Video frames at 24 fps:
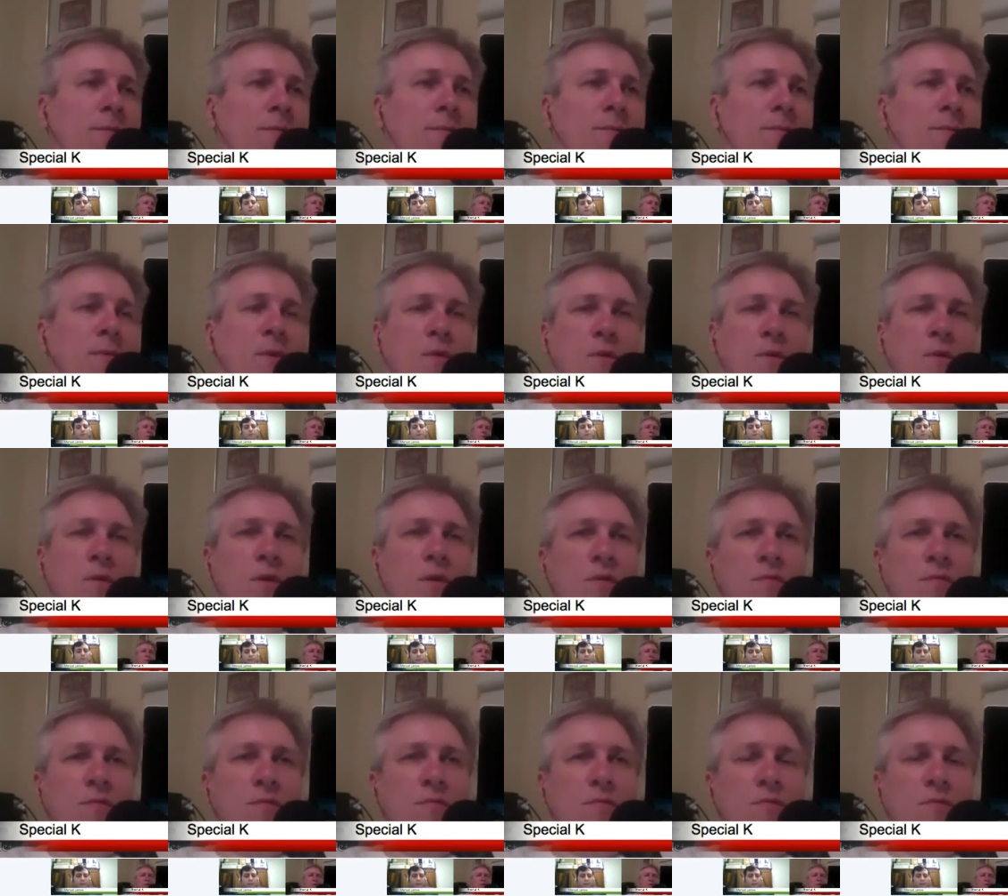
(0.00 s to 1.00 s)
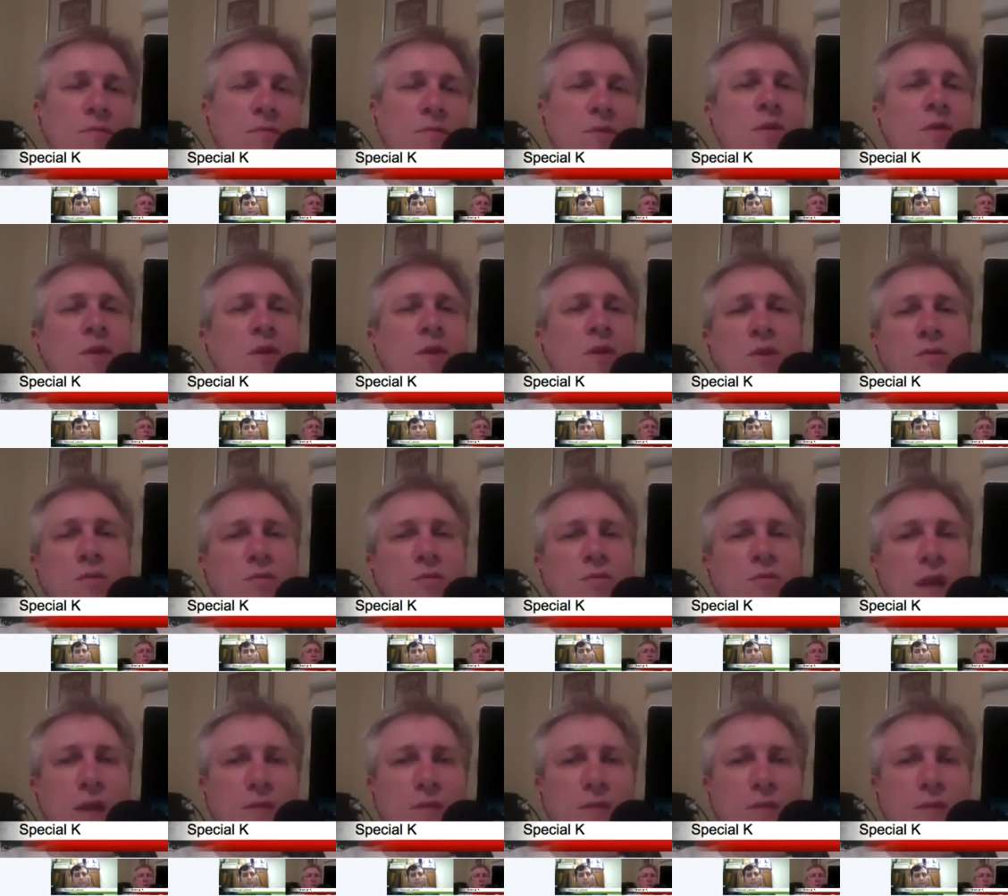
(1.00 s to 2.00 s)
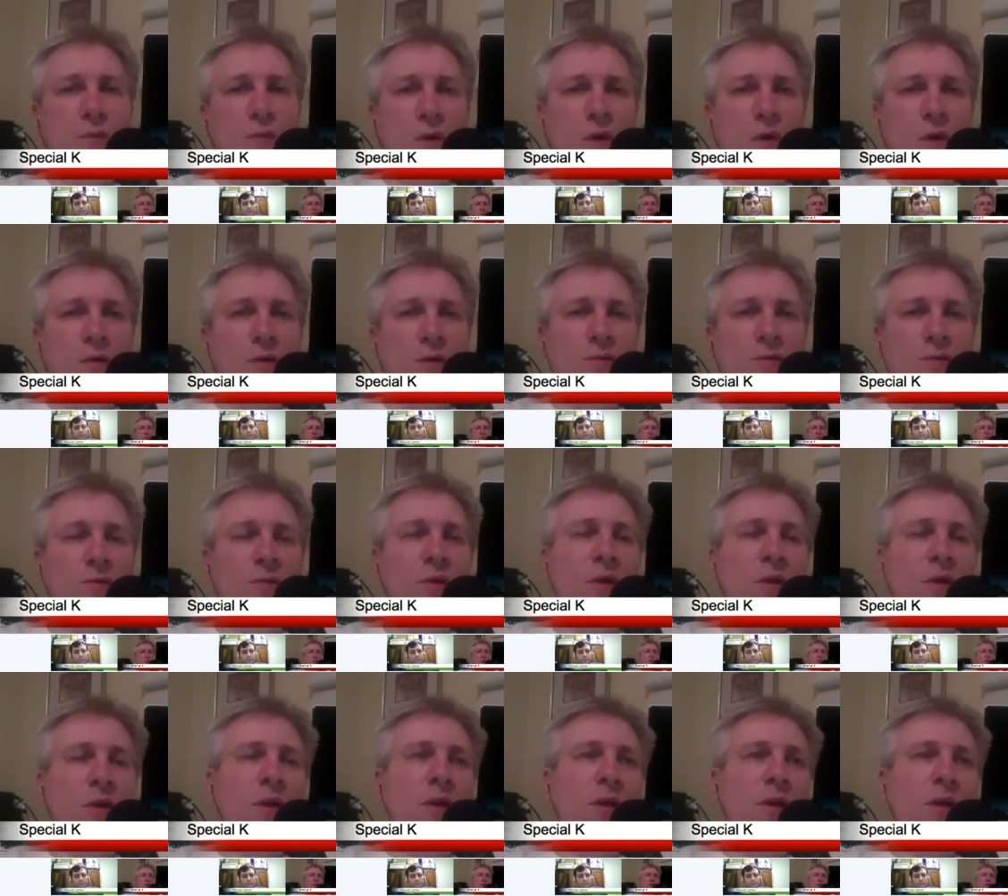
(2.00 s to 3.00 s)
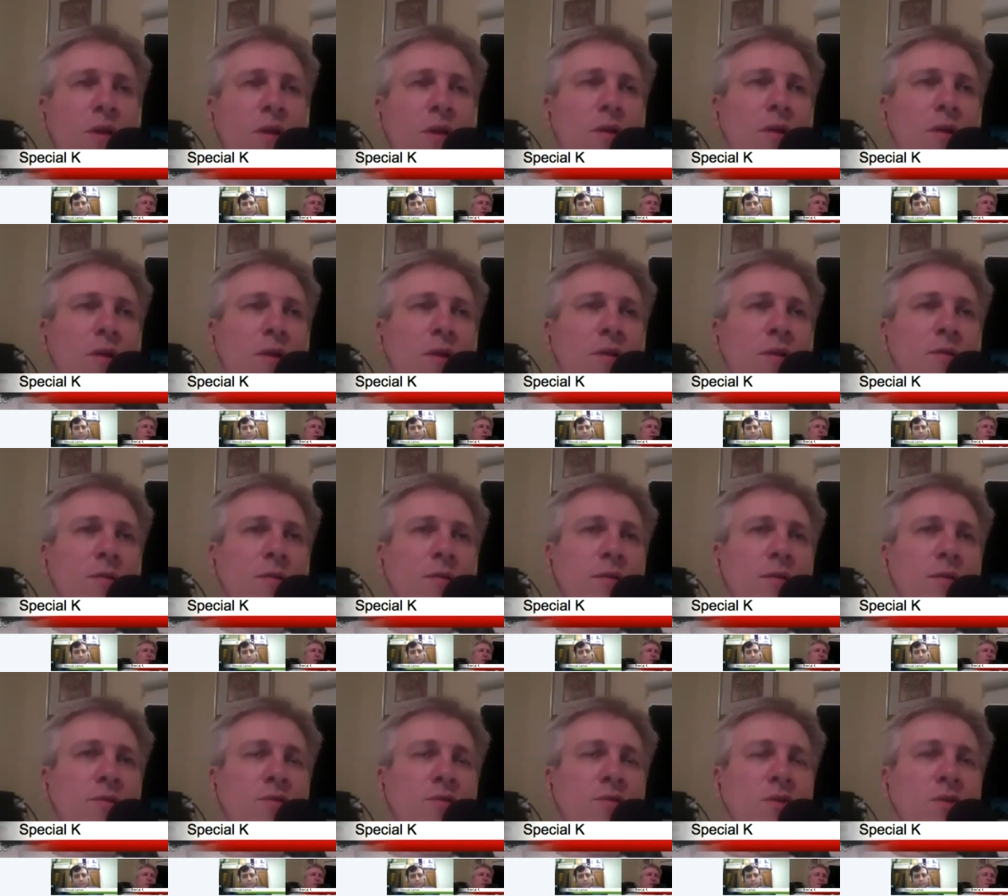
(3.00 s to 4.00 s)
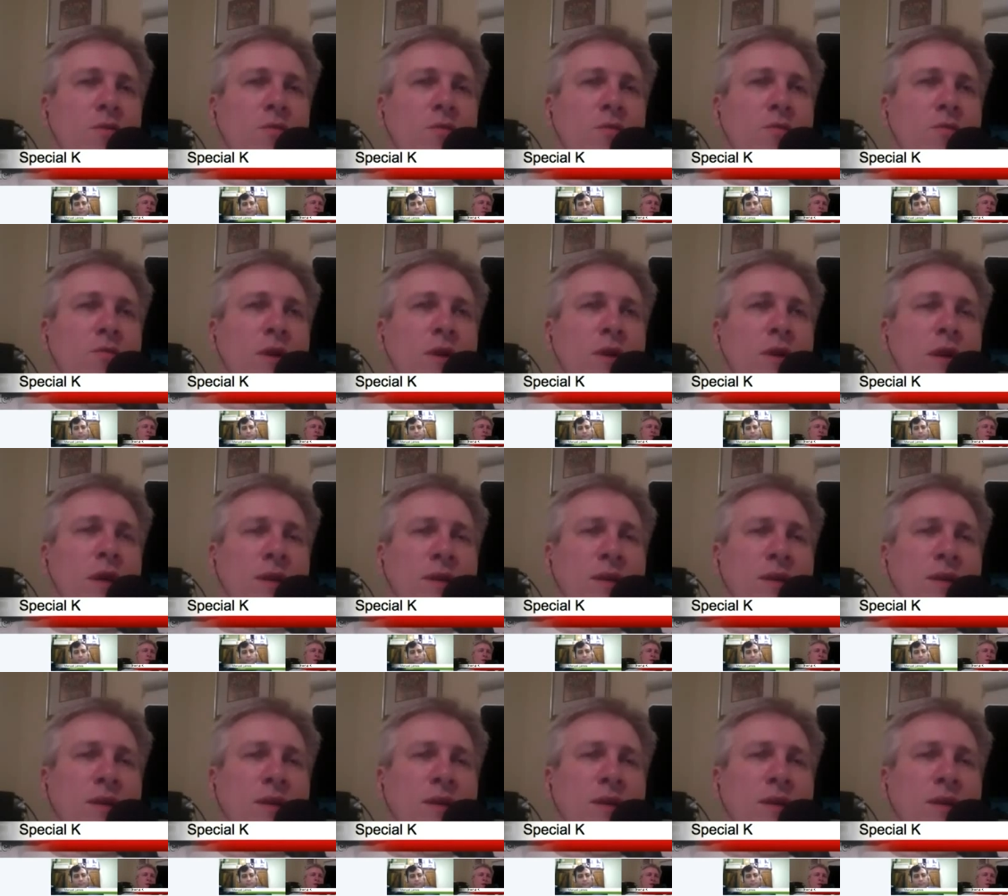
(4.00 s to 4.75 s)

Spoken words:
you're gonna use that regardless. So I